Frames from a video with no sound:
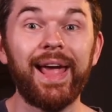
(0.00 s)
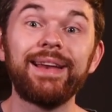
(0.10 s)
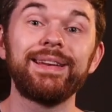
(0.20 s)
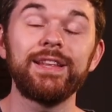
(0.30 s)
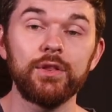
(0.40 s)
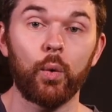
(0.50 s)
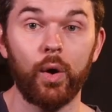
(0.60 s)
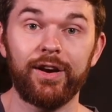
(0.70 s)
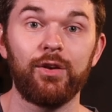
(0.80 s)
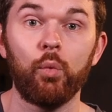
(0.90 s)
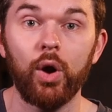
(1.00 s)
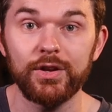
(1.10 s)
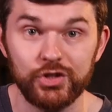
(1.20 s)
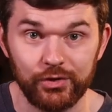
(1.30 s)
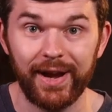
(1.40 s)
and in the
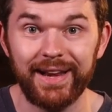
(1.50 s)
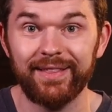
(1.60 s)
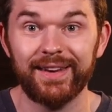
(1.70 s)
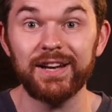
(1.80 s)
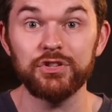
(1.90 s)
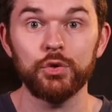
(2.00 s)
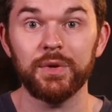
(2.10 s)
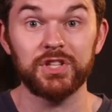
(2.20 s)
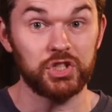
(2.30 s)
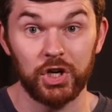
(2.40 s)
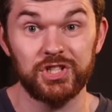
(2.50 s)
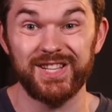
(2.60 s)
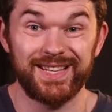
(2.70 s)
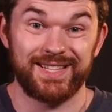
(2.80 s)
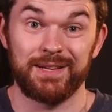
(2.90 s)
one-on-one training that I do with
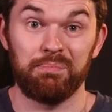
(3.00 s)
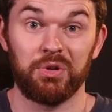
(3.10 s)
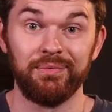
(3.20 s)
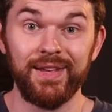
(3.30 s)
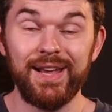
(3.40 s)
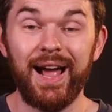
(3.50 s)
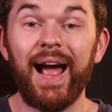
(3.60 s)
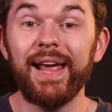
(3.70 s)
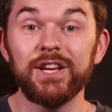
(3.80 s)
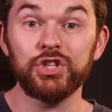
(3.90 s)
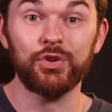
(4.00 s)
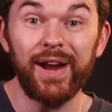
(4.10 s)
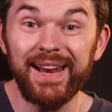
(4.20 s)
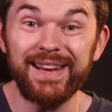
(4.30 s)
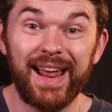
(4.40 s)
churches is simple. I
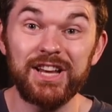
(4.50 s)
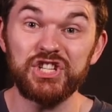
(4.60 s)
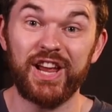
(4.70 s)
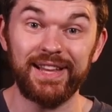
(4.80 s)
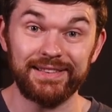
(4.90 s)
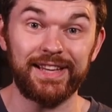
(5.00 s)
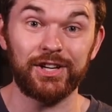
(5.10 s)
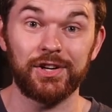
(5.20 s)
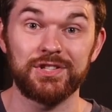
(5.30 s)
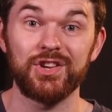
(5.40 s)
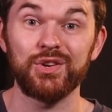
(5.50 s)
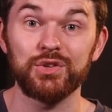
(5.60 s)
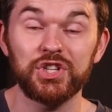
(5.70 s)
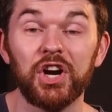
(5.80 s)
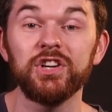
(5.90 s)
train and educate leaders to
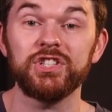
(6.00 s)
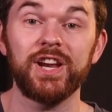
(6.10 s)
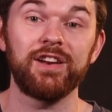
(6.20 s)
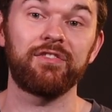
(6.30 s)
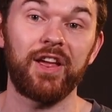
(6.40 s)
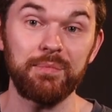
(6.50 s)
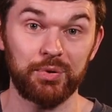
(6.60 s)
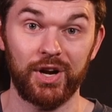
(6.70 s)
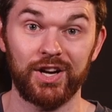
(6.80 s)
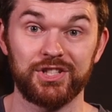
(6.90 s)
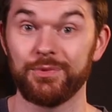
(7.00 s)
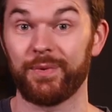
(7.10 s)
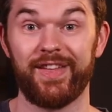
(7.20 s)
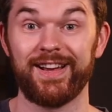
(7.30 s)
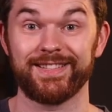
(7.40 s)
do church and event production
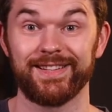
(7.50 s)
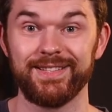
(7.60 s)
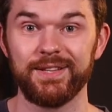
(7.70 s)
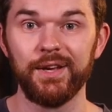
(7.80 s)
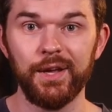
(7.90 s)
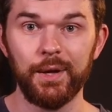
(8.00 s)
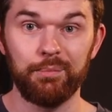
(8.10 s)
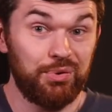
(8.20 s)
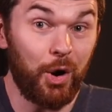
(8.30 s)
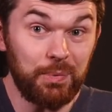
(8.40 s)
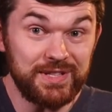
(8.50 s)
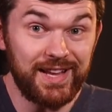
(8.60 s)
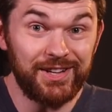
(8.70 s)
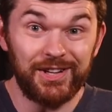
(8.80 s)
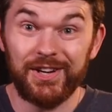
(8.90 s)
with excellence.
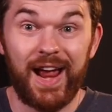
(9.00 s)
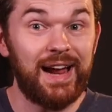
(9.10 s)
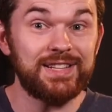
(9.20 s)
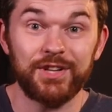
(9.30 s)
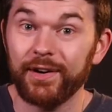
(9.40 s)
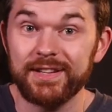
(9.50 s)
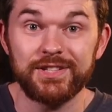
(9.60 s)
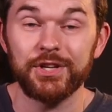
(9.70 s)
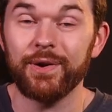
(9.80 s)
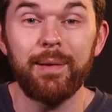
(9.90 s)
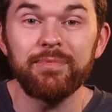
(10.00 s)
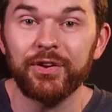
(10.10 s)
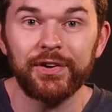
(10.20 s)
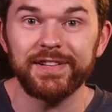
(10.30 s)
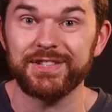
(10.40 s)
ProPresenter, X32,
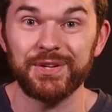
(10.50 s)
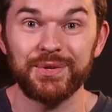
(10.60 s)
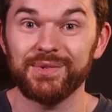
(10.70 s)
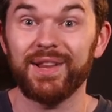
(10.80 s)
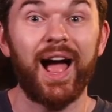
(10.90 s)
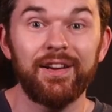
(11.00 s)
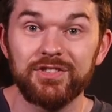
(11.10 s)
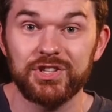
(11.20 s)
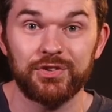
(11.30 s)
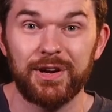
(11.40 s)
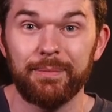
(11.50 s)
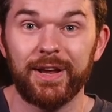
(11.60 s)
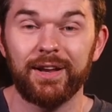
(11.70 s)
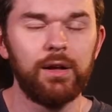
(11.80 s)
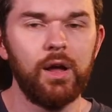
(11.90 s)
M32, live
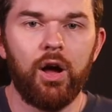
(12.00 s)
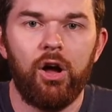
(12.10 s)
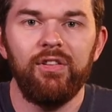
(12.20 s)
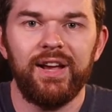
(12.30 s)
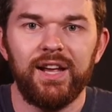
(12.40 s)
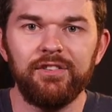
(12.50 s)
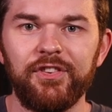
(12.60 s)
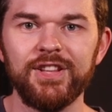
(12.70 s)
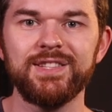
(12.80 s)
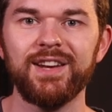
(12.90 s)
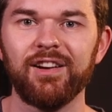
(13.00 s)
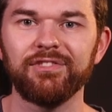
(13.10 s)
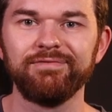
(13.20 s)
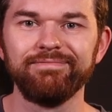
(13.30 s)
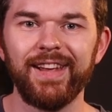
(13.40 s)
streaming, all that fun
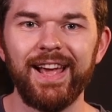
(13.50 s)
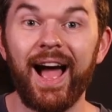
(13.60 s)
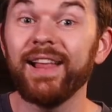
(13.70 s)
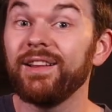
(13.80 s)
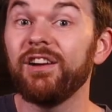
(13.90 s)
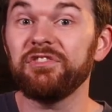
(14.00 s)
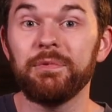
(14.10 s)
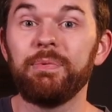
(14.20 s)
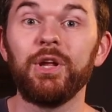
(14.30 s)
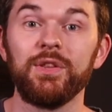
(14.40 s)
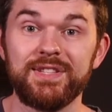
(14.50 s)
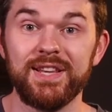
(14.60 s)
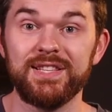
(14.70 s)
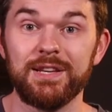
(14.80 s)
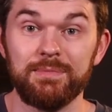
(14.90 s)
stuff. I love to build
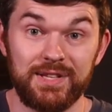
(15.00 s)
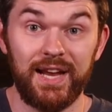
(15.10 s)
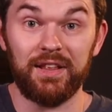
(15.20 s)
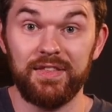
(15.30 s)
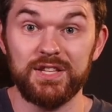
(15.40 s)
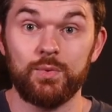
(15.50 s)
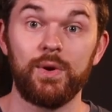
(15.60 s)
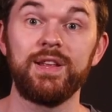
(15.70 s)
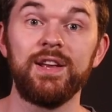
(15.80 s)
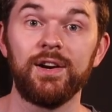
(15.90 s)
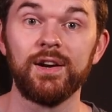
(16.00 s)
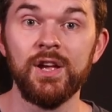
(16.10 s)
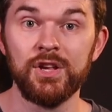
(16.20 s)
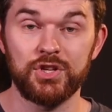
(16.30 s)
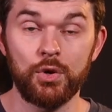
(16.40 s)
systems like this one here.
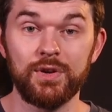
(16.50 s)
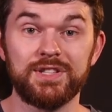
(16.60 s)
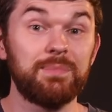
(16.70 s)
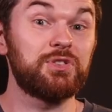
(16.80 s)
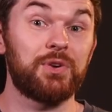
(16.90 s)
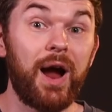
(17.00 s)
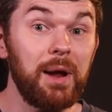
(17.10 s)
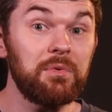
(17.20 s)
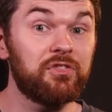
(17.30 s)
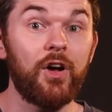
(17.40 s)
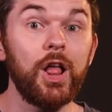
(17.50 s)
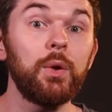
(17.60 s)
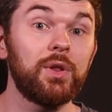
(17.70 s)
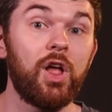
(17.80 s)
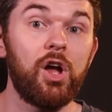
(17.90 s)
So subscribe to
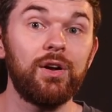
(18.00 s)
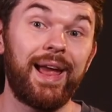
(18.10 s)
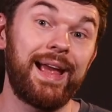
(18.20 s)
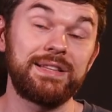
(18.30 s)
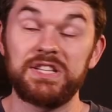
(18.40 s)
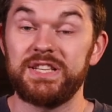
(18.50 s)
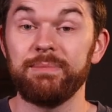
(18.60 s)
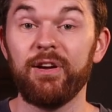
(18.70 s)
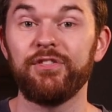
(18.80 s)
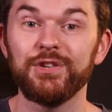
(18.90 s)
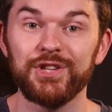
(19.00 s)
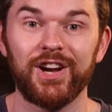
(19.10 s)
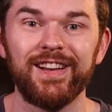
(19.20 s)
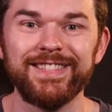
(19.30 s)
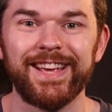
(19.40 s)
follow along and to see my future
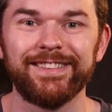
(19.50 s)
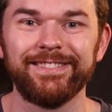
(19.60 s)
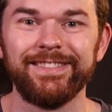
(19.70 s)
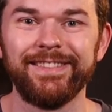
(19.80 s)
content.